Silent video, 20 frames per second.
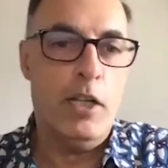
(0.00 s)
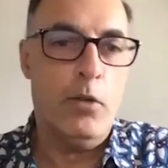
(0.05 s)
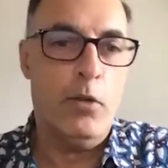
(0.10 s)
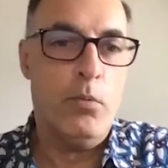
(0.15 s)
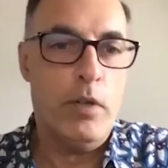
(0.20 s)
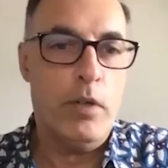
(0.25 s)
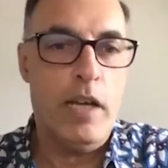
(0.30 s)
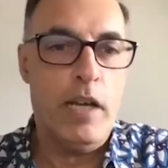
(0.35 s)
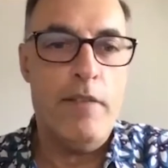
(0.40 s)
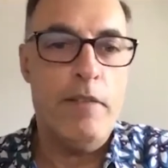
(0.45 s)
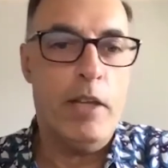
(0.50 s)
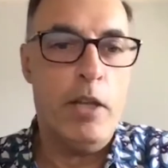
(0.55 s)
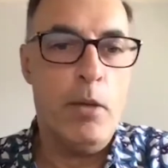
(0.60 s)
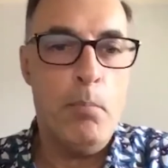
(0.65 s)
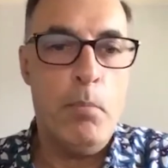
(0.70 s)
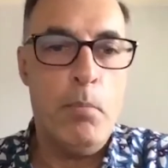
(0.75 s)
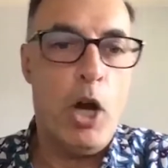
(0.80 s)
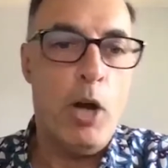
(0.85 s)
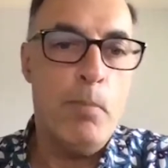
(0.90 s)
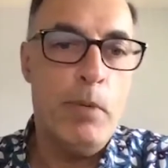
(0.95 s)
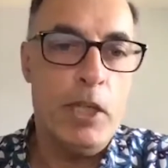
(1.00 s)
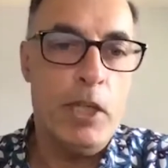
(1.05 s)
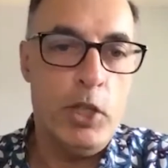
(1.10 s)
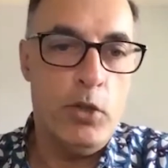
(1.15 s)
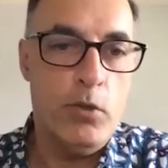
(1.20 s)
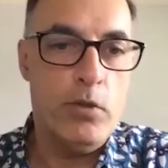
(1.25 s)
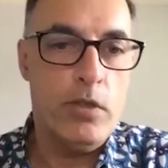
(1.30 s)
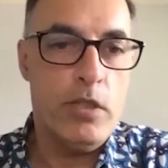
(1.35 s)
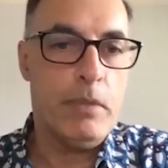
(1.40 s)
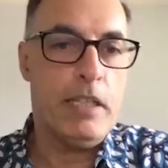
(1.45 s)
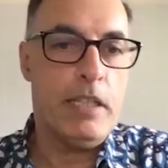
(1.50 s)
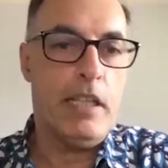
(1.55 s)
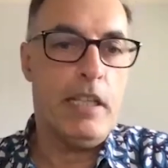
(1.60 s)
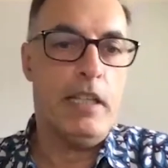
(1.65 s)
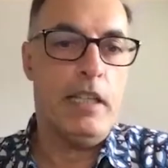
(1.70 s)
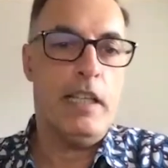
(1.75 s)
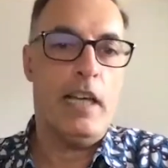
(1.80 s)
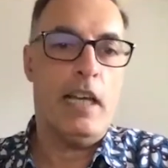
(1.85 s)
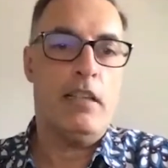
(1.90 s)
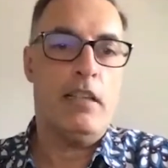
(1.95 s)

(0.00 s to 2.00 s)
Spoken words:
we're having a barbecue or something like that.